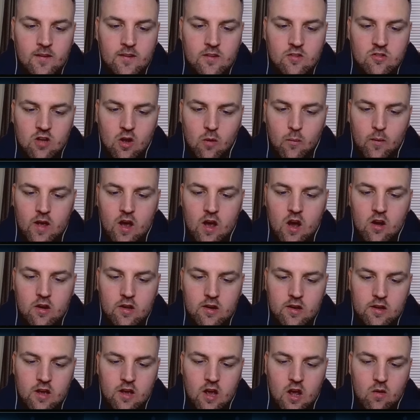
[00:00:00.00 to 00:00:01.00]
So we are
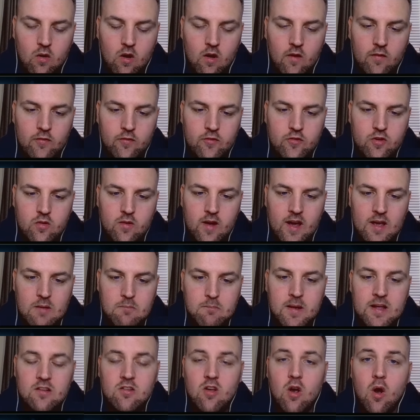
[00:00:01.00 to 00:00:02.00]
going to go on to a
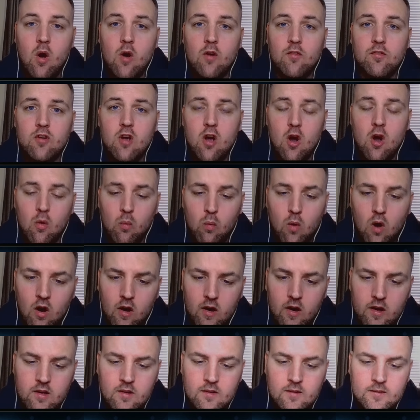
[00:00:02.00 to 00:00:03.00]
bit of
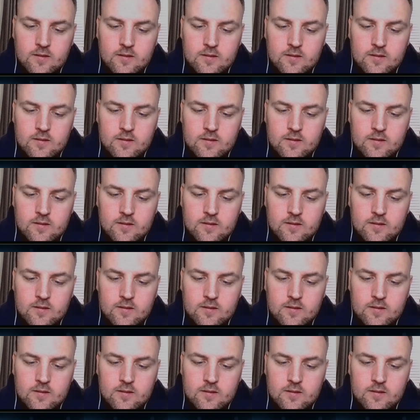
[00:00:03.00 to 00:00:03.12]
Kawhi.